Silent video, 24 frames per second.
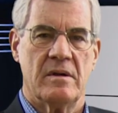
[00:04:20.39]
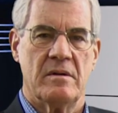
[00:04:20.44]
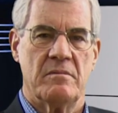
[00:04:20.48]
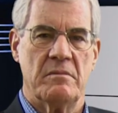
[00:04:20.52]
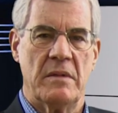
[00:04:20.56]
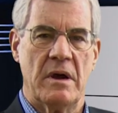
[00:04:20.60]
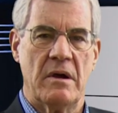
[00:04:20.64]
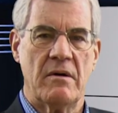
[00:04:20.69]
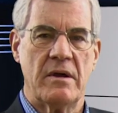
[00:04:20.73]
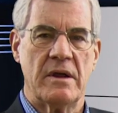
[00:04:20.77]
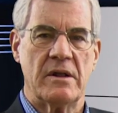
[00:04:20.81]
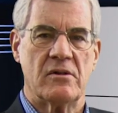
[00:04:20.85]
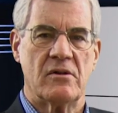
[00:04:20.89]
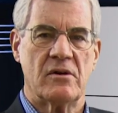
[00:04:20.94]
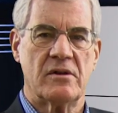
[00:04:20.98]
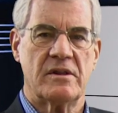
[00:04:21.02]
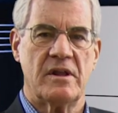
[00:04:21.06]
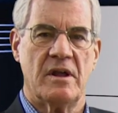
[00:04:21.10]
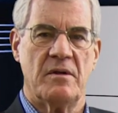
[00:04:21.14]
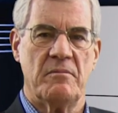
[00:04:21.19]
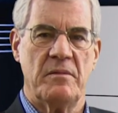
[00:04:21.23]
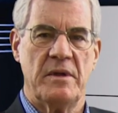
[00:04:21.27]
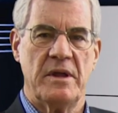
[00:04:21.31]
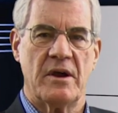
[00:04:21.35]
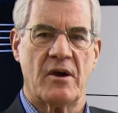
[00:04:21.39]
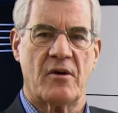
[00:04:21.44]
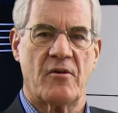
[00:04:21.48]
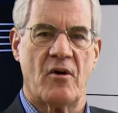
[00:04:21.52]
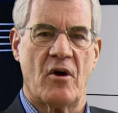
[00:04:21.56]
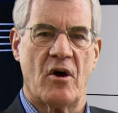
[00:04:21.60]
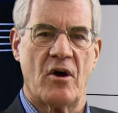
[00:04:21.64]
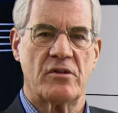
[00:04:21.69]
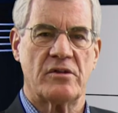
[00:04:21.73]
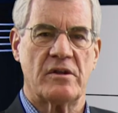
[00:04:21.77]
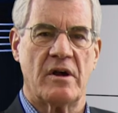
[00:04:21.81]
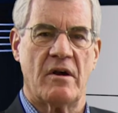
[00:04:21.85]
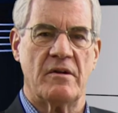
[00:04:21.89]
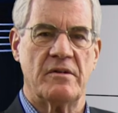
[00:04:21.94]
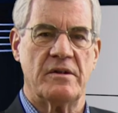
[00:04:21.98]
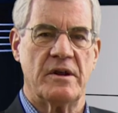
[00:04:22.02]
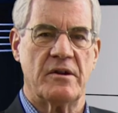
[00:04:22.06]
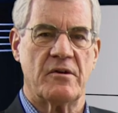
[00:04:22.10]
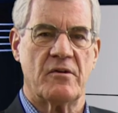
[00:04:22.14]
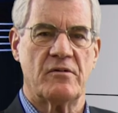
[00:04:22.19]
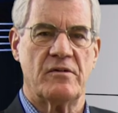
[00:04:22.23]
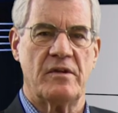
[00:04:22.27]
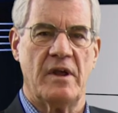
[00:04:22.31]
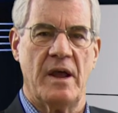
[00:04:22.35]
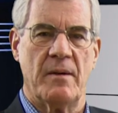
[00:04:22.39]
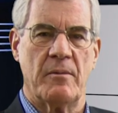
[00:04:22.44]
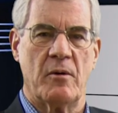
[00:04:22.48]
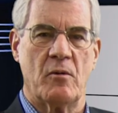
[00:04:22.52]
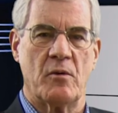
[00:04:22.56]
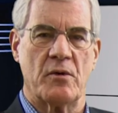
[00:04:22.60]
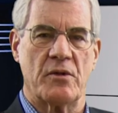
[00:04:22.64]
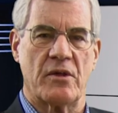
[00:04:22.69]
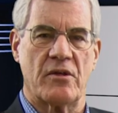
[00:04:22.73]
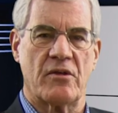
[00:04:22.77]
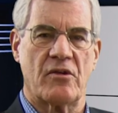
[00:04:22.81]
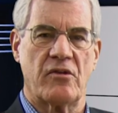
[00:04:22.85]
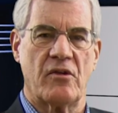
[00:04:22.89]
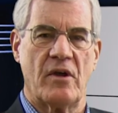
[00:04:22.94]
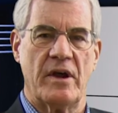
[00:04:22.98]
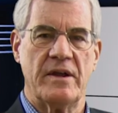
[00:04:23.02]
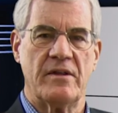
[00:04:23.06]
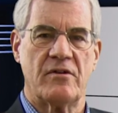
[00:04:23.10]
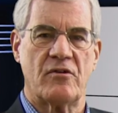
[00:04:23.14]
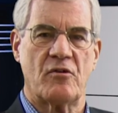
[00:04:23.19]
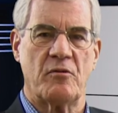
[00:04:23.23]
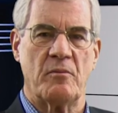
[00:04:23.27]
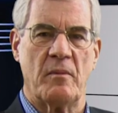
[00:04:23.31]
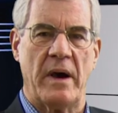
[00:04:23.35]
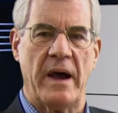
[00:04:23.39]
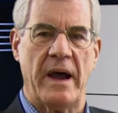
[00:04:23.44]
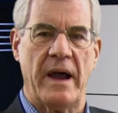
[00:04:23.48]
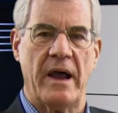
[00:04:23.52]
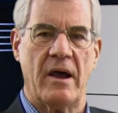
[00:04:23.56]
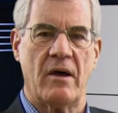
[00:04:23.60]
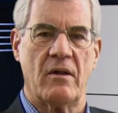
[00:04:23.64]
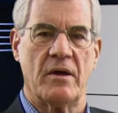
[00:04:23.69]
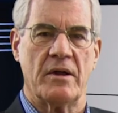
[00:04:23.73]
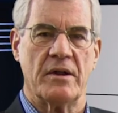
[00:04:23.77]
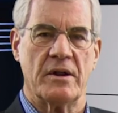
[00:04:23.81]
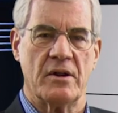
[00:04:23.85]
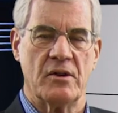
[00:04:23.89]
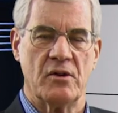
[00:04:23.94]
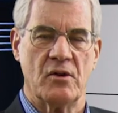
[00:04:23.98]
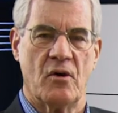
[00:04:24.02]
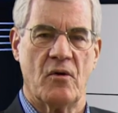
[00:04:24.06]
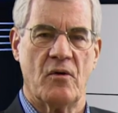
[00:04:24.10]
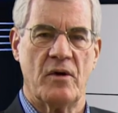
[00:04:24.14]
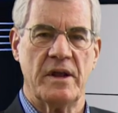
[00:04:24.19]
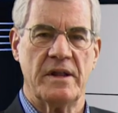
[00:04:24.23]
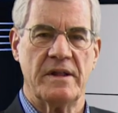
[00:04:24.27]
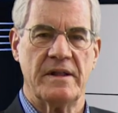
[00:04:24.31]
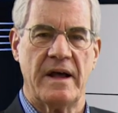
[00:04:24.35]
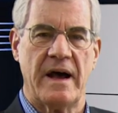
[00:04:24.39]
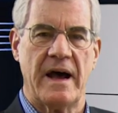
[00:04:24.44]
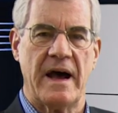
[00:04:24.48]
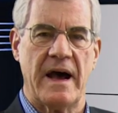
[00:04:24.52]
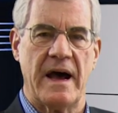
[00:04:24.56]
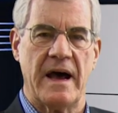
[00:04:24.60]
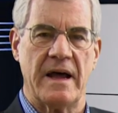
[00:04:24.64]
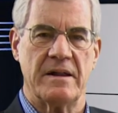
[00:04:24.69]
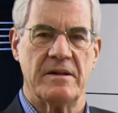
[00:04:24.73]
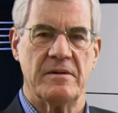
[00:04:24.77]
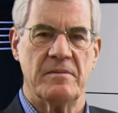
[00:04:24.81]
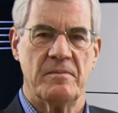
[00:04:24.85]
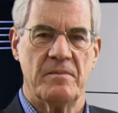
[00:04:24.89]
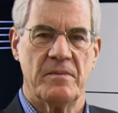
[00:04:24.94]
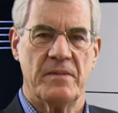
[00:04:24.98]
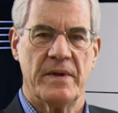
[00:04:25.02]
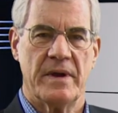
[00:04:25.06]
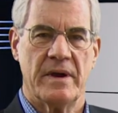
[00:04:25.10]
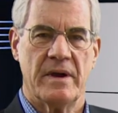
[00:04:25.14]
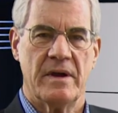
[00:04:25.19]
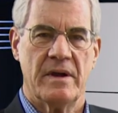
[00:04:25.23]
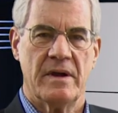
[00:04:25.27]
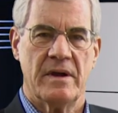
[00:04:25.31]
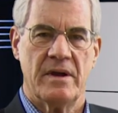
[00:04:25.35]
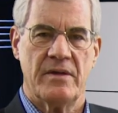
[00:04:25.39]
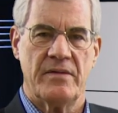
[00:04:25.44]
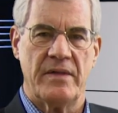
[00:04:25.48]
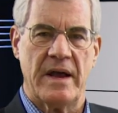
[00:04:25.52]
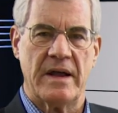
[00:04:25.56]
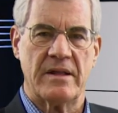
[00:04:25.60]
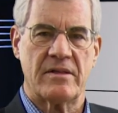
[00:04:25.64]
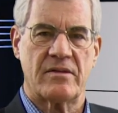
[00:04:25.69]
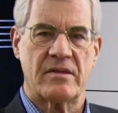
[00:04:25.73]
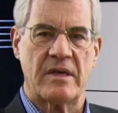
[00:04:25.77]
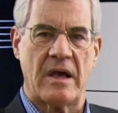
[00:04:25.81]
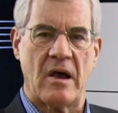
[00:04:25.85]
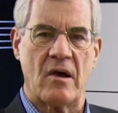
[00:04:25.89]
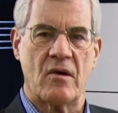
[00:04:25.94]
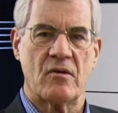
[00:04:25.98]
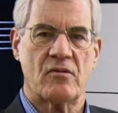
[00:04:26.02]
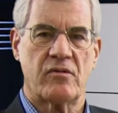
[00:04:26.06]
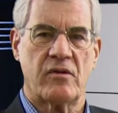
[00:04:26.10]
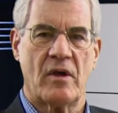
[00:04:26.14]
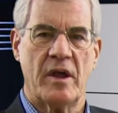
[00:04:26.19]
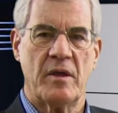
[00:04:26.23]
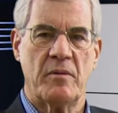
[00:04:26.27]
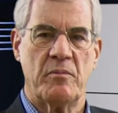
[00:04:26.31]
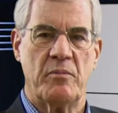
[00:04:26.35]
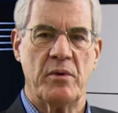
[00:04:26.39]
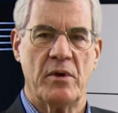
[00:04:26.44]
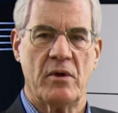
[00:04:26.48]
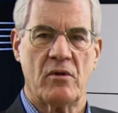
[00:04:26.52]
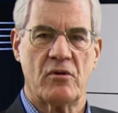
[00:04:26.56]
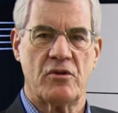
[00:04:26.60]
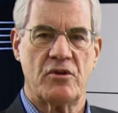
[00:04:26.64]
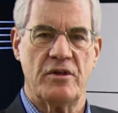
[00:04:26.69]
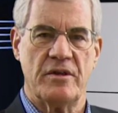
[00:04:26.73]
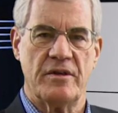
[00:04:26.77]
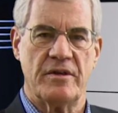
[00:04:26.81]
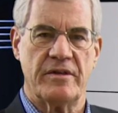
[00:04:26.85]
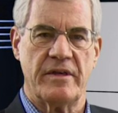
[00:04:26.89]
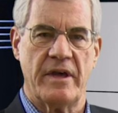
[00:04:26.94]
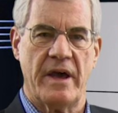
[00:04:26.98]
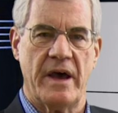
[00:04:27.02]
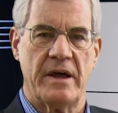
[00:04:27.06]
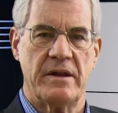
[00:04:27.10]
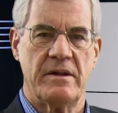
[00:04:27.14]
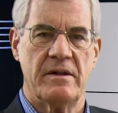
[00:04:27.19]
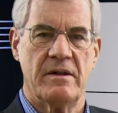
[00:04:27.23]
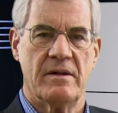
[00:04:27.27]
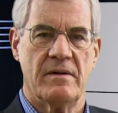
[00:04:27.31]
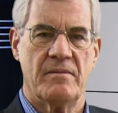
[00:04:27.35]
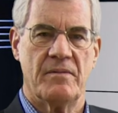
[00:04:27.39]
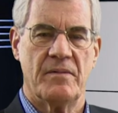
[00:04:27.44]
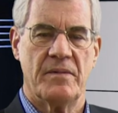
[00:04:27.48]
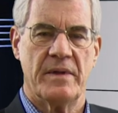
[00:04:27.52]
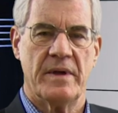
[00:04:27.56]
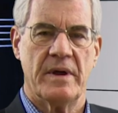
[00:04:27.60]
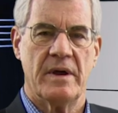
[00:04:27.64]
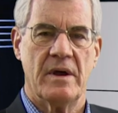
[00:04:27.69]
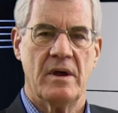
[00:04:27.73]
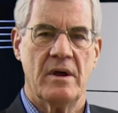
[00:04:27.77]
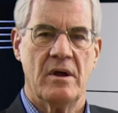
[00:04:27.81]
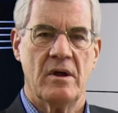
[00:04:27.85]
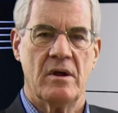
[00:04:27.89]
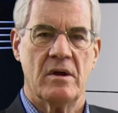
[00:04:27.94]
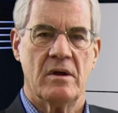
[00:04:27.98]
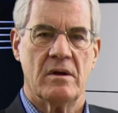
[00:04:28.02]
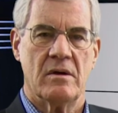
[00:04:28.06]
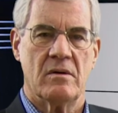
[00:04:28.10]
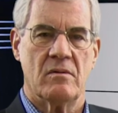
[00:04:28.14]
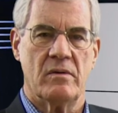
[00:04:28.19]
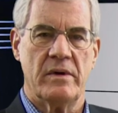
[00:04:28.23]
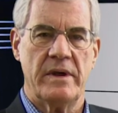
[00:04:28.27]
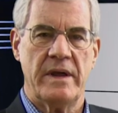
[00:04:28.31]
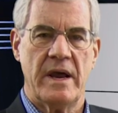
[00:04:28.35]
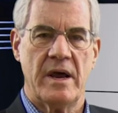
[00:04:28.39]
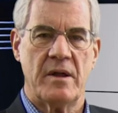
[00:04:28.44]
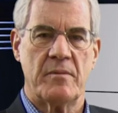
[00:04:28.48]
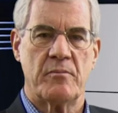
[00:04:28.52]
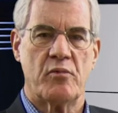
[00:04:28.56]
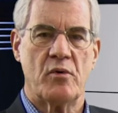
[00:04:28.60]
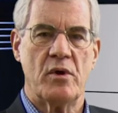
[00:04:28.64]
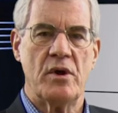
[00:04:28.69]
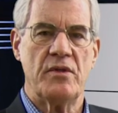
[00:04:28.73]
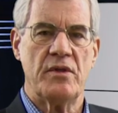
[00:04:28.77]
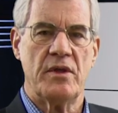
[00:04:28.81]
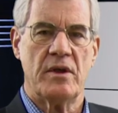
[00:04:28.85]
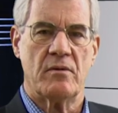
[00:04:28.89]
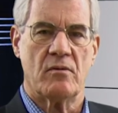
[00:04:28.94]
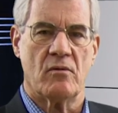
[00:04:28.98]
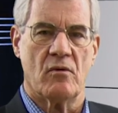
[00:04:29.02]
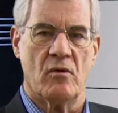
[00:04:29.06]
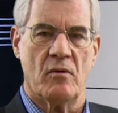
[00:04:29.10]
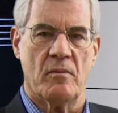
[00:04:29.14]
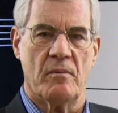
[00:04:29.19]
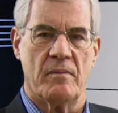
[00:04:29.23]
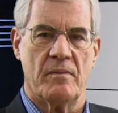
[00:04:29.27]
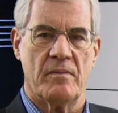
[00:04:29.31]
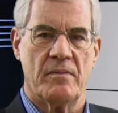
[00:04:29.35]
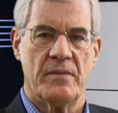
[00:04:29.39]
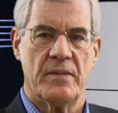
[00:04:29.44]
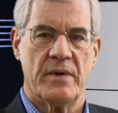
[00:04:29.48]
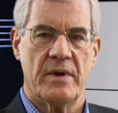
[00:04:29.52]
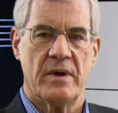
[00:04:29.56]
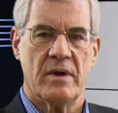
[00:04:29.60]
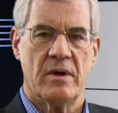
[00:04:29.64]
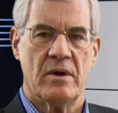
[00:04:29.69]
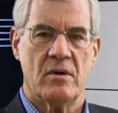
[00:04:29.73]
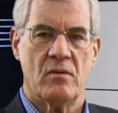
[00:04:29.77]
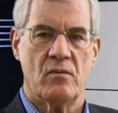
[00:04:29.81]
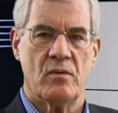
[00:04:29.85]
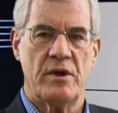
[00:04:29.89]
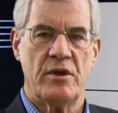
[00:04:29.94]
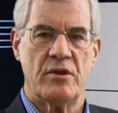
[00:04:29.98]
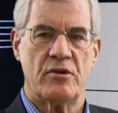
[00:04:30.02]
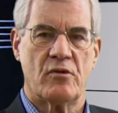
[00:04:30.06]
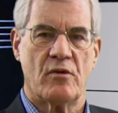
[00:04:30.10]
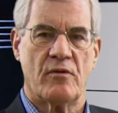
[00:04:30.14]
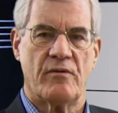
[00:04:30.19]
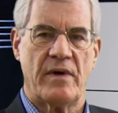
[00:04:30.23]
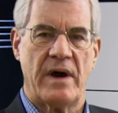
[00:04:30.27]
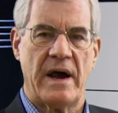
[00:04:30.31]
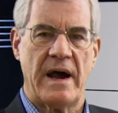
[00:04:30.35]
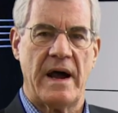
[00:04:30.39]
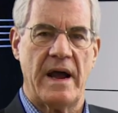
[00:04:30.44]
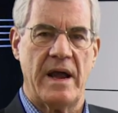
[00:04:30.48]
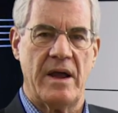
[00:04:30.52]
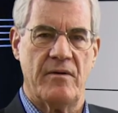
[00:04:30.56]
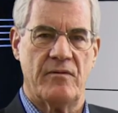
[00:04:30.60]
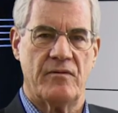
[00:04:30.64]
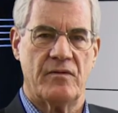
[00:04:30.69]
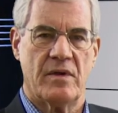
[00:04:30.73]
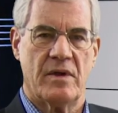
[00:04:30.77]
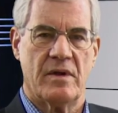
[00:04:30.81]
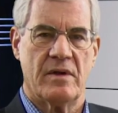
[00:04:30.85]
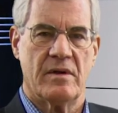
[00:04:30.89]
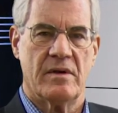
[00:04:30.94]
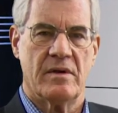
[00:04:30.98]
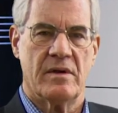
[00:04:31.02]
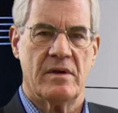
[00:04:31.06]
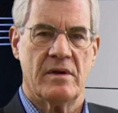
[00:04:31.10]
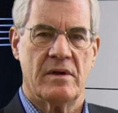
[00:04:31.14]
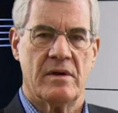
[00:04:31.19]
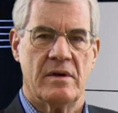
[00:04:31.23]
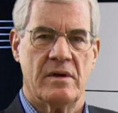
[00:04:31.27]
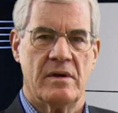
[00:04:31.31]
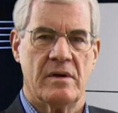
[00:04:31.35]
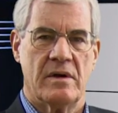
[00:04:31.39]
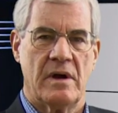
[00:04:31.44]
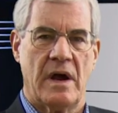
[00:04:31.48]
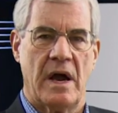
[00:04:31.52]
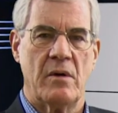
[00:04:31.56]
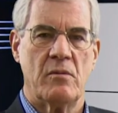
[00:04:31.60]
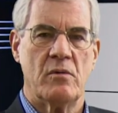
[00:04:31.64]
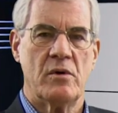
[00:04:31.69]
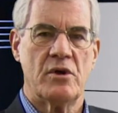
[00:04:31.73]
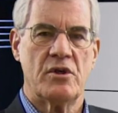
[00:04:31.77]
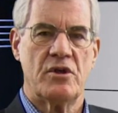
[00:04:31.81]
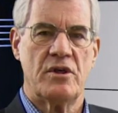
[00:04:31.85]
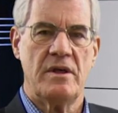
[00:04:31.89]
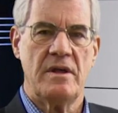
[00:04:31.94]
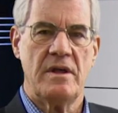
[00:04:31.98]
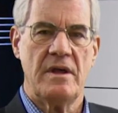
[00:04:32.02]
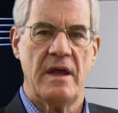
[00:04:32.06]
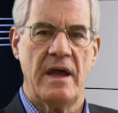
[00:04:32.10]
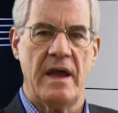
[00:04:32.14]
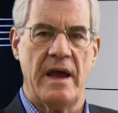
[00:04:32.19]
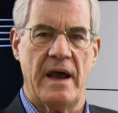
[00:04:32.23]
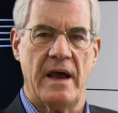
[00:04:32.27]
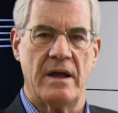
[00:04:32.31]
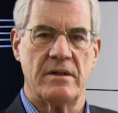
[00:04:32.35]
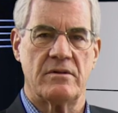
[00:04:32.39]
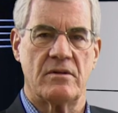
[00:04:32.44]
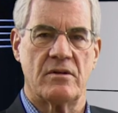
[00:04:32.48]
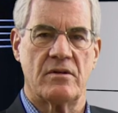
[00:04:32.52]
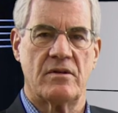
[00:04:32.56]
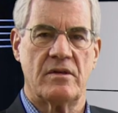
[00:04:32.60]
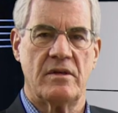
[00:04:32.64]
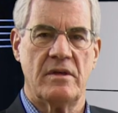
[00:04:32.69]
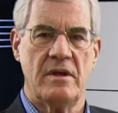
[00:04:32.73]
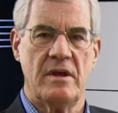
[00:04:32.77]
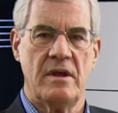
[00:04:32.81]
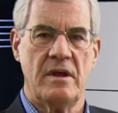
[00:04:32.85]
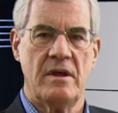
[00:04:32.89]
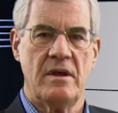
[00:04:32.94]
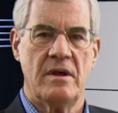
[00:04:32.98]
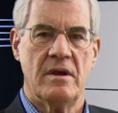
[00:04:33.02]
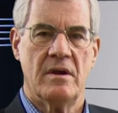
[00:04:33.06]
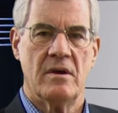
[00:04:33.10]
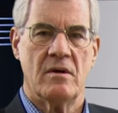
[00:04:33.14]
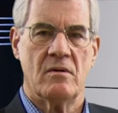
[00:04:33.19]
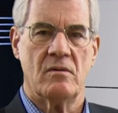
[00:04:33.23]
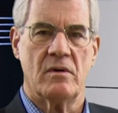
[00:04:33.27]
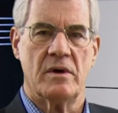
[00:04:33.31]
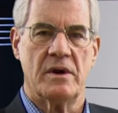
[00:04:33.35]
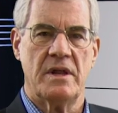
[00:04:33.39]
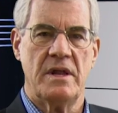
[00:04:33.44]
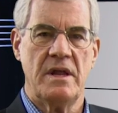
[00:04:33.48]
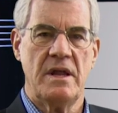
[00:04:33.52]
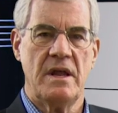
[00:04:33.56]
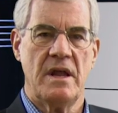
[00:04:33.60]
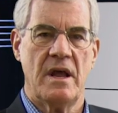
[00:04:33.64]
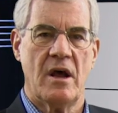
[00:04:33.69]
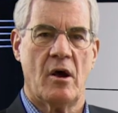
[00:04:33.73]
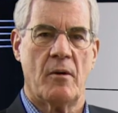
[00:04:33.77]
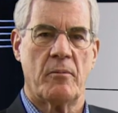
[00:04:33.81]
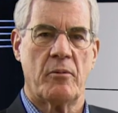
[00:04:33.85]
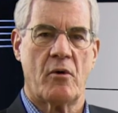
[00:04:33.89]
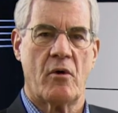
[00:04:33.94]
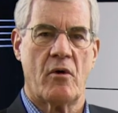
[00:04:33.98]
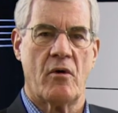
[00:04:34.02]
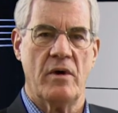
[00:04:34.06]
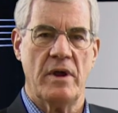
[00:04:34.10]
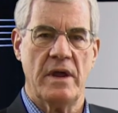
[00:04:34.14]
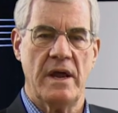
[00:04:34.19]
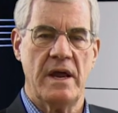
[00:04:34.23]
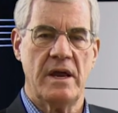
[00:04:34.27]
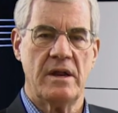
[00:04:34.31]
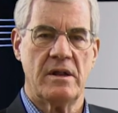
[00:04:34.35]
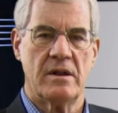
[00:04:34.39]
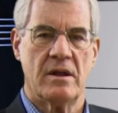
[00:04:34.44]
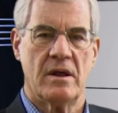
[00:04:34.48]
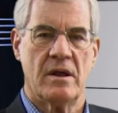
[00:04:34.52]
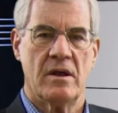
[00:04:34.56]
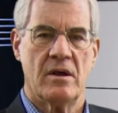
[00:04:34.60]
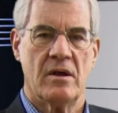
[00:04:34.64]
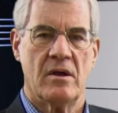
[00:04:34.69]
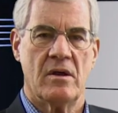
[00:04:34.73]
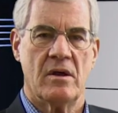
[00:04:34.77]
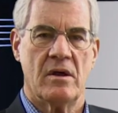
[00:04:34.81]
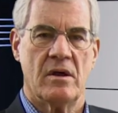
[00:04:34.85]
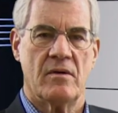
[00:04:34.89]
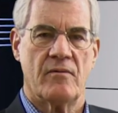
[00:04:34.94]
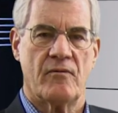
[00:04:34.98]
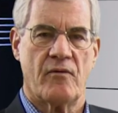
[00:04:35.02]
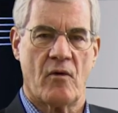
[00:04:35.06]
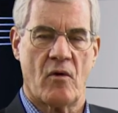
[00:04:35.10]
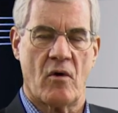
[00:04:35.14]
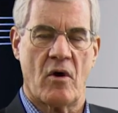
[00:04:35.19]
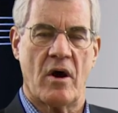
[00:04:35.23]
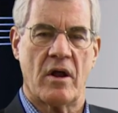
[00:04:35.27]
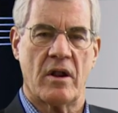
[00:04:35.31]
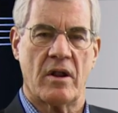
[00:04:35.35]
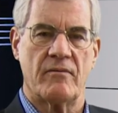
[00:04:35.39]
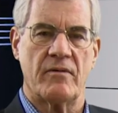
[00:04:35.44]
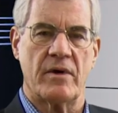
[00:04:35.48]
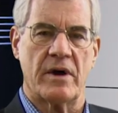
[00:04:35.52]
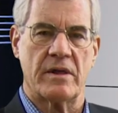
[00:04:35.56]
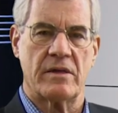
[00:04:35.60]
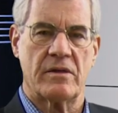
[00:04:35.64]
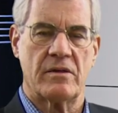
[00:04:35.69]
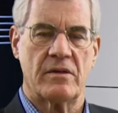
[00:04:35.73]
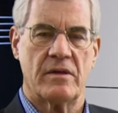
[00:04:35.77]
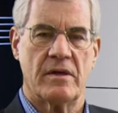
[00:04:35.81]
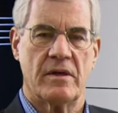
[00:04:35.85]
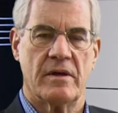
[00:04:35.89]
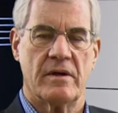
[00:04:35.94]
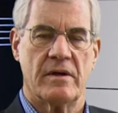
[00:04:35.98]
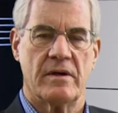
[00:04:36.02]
Mary looked at me across our dinner table with a slight smile and a knowing nod. "That sounds like Bill," she said. We had breathing room. We survived. I wish he had to see what he helped create for all of us.